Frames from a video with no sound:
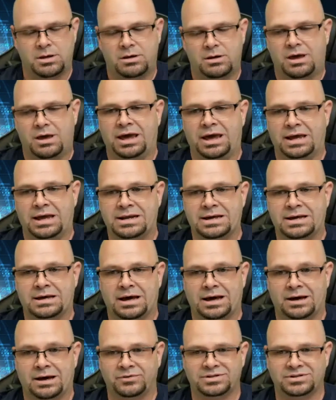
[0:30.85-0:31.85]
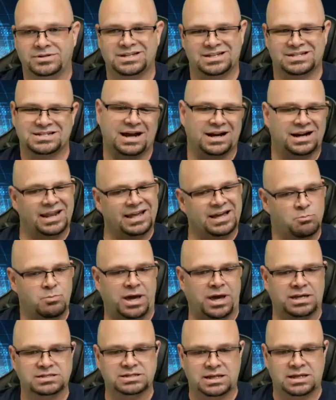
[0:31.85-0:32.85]
And uh, obviously, it's kind of like a
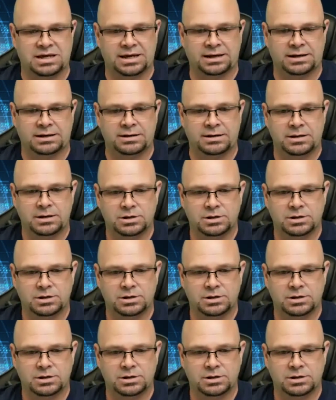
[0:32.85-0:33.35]
baseline